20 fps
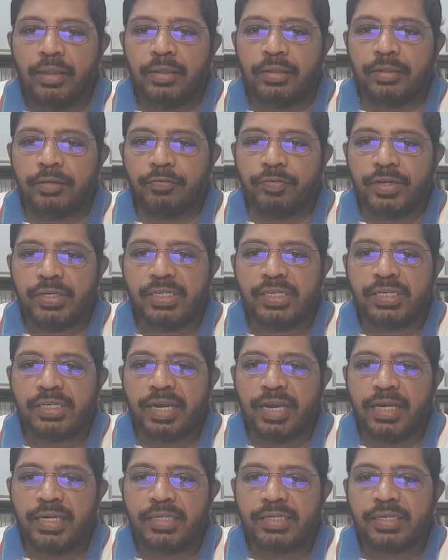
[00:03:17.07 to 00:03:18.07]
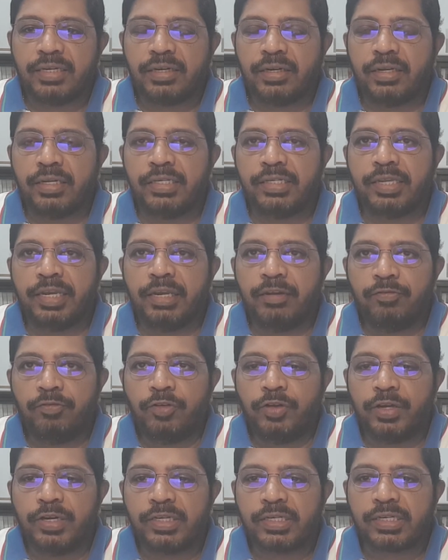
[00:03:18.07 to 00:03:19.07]
The first stage is the
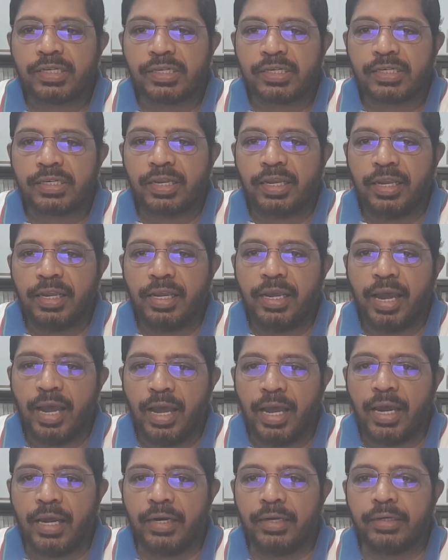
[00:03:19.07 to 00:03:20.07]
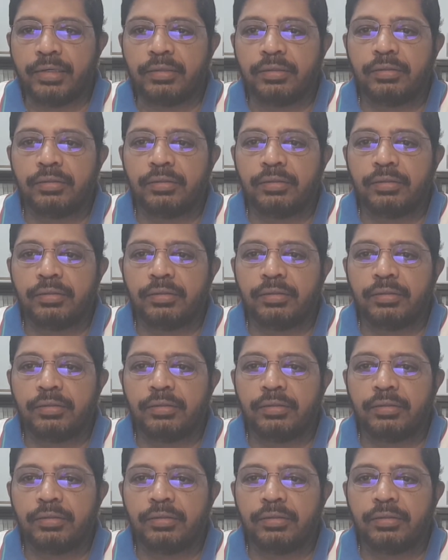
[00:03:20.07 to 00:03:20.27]
influences he had